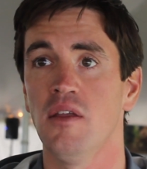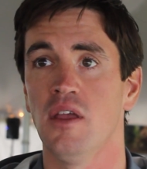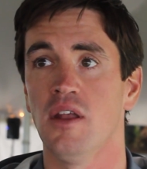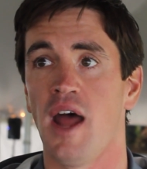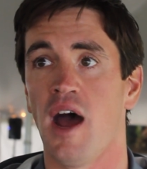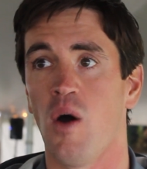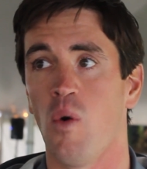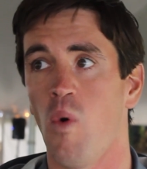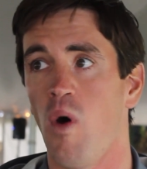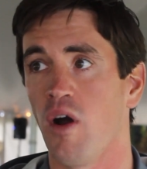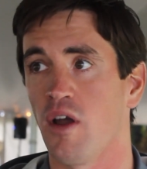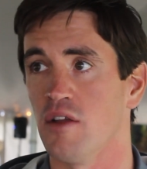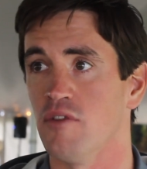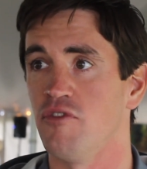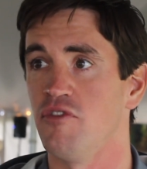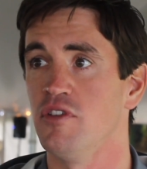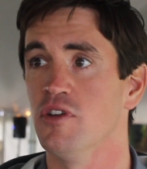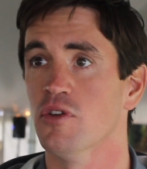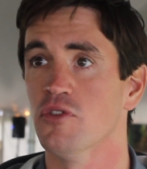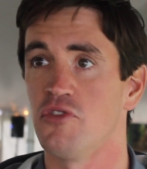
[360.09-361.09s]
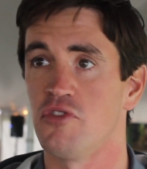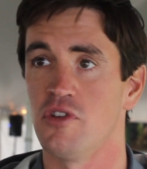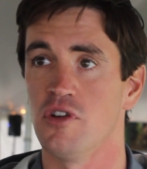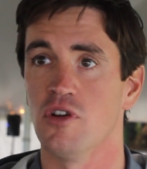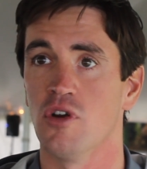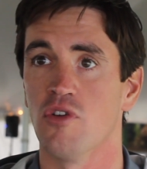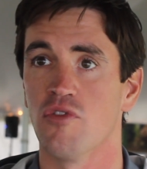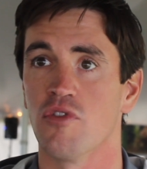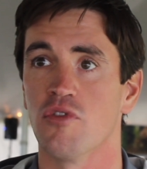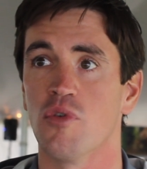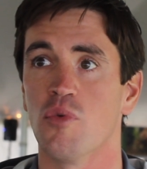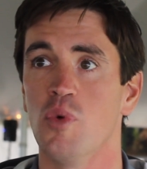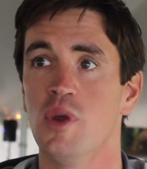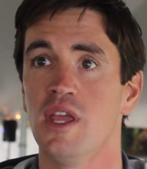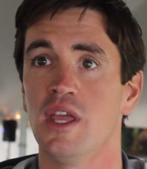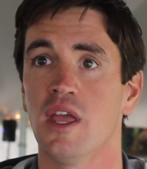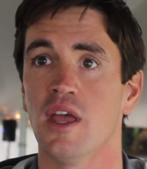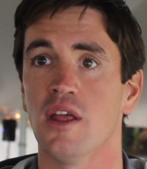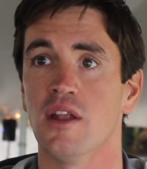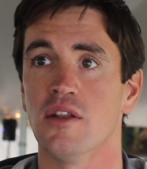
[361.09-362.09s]
And out walking fields here over the
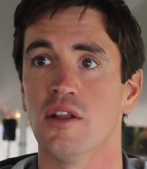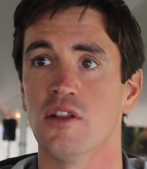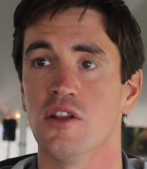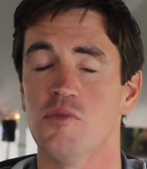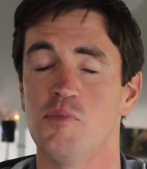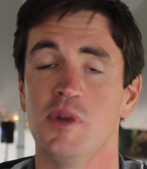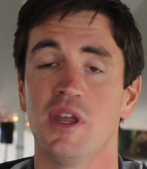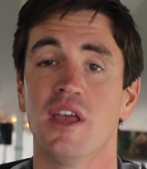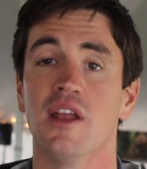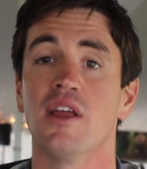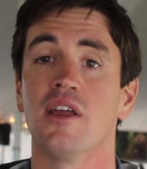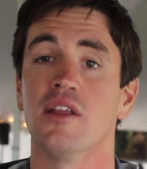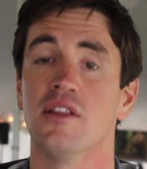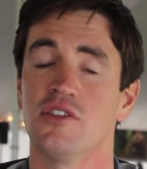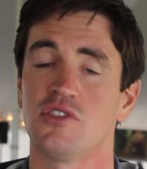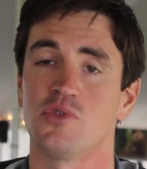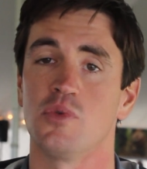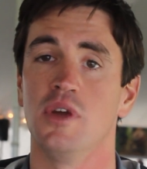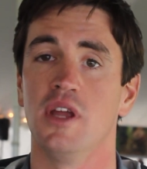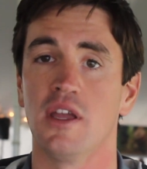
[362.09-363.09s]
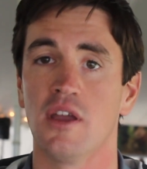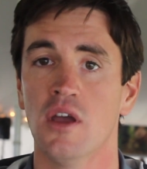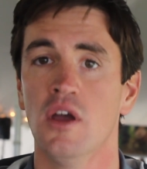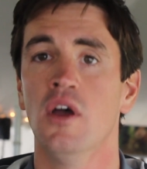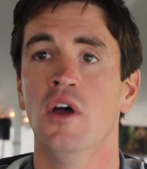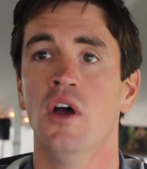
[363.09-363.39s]
weekend and the beginning of this week,